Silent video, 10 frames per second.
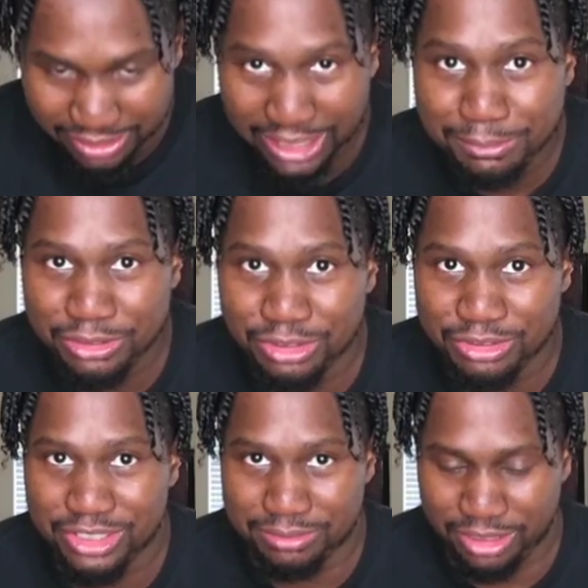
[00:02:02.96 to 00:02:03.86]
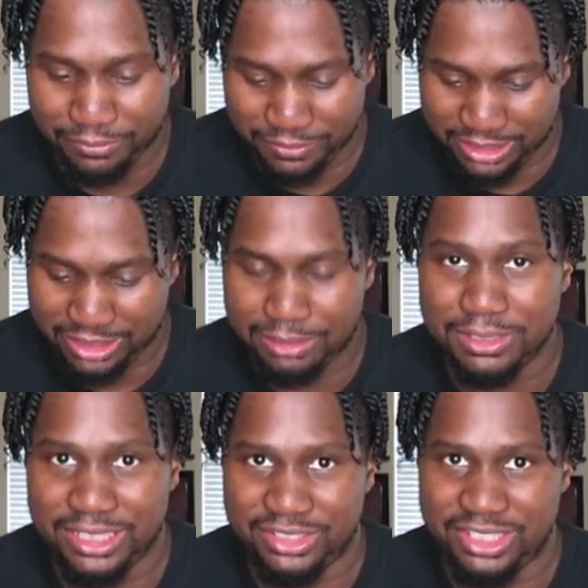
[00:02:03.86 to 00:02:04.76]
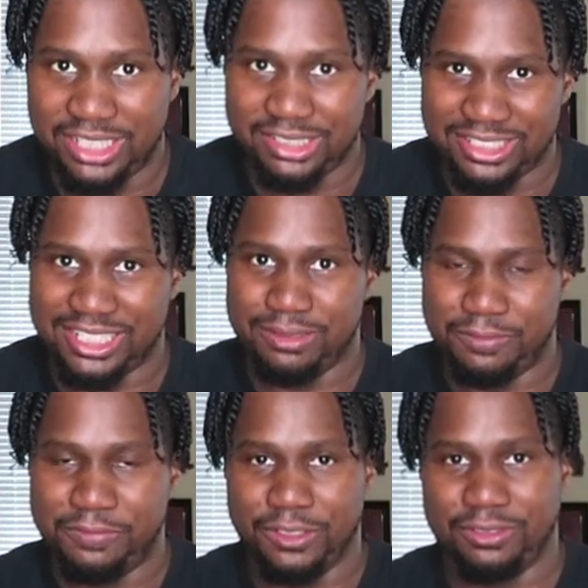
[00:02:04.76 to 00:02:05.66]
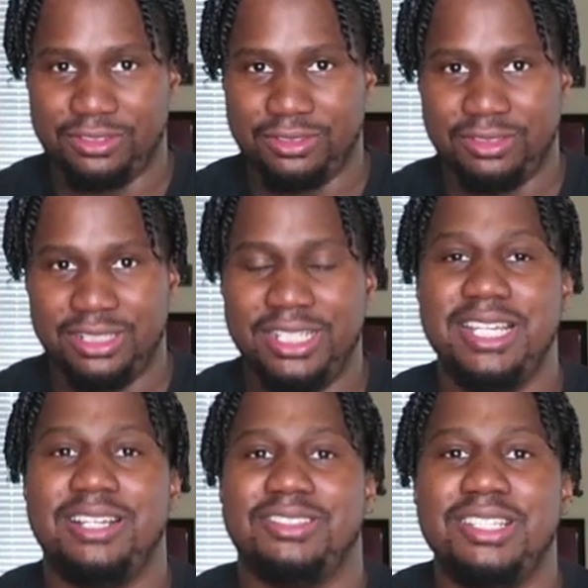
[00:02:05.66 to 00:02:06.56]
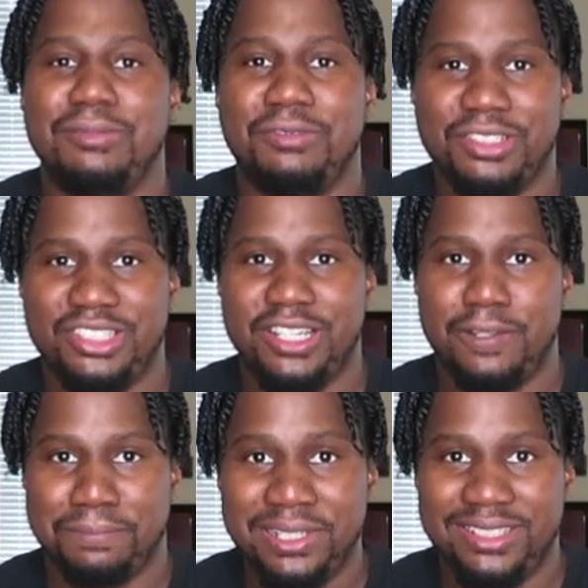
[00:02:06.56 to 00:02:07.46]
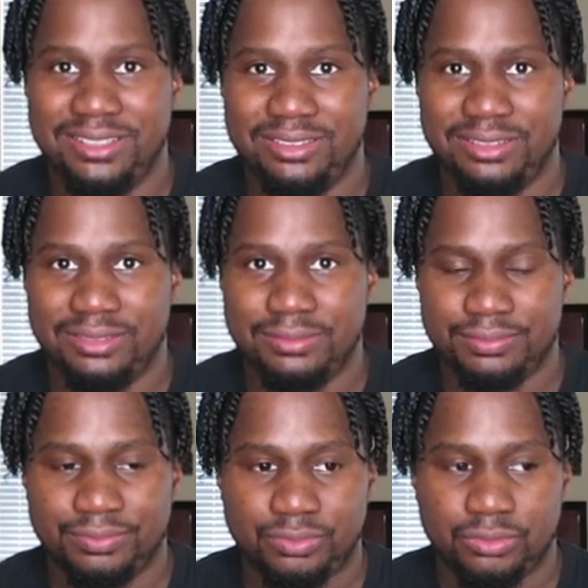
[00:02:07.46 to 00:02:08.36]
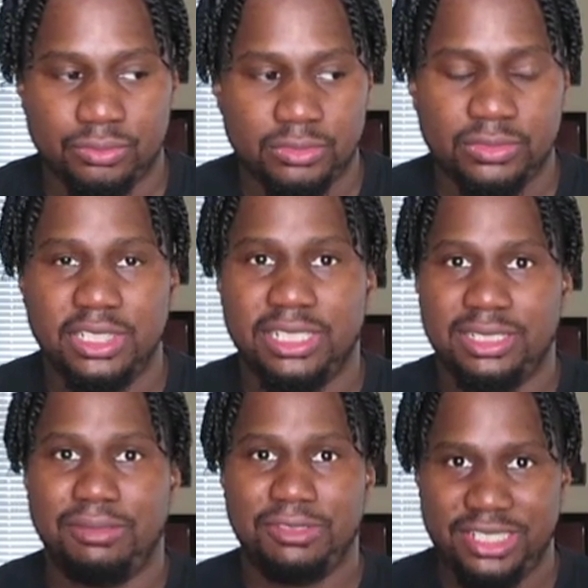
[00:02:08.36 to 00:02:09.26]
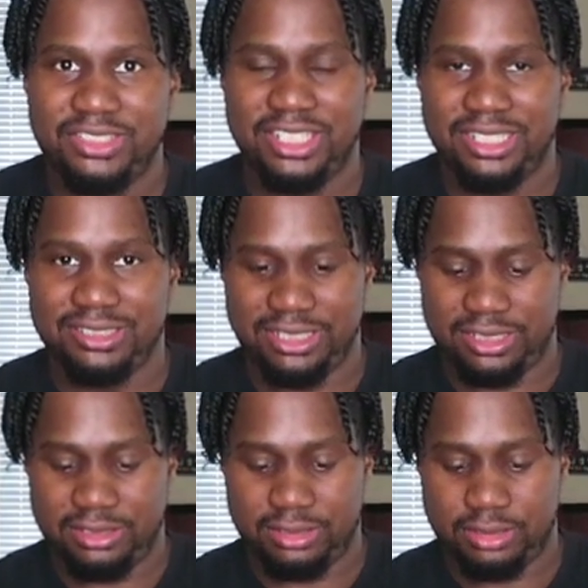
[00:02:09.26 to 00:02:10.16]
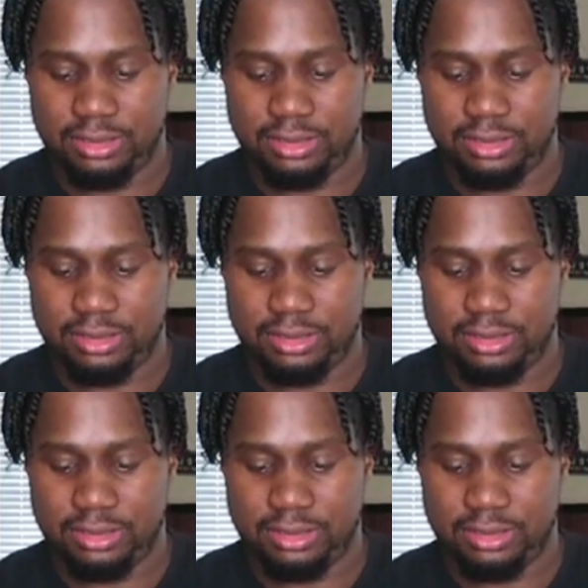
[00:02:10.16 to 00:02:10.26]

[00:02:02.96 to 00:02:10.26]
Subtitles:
I'm gonna do something different, y'all. I'm gonna let y'all look at them first. And y'all tell me what's y'all opinion. I'm gonna let y'all look at it.